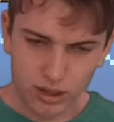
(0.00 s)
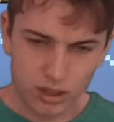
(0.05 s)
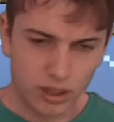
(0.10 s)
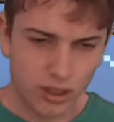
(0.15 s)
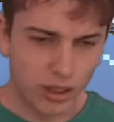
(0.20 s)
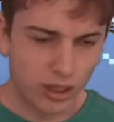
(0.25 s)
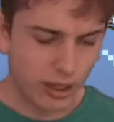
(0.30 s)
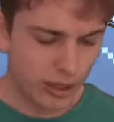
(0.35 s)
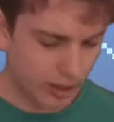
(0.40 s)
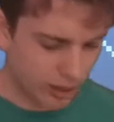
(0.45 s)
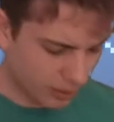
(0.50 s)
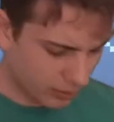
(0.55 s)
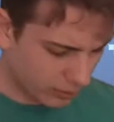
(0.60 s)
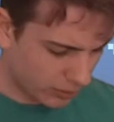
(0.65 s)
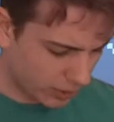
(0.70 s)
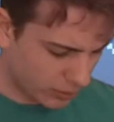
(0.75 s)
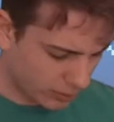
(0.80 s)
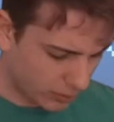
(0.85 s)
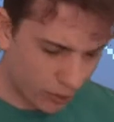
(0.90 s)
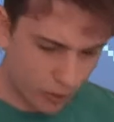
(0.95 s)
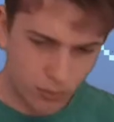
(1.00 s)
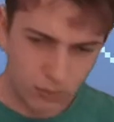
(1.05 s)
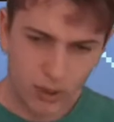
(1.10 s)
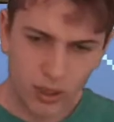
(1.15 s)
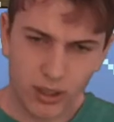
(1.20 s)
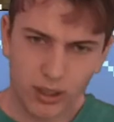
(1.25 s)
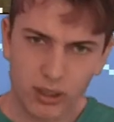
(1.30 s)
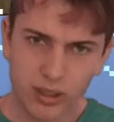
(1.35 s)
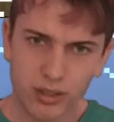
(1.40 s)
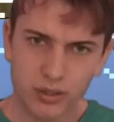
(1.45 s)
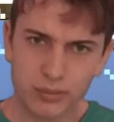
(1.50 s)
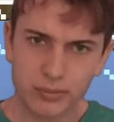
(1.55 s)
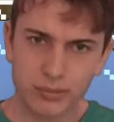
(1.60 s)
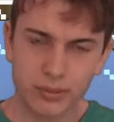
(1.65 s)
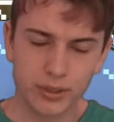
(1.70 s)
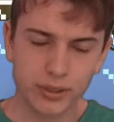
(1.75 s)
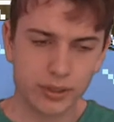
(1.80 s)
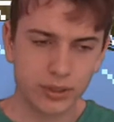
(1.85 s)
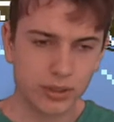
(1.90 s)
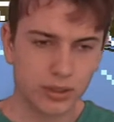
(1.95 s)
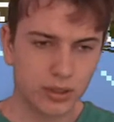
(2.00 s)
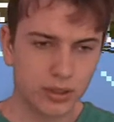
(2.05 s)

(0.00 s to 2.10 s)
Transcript: And I broke my arm, but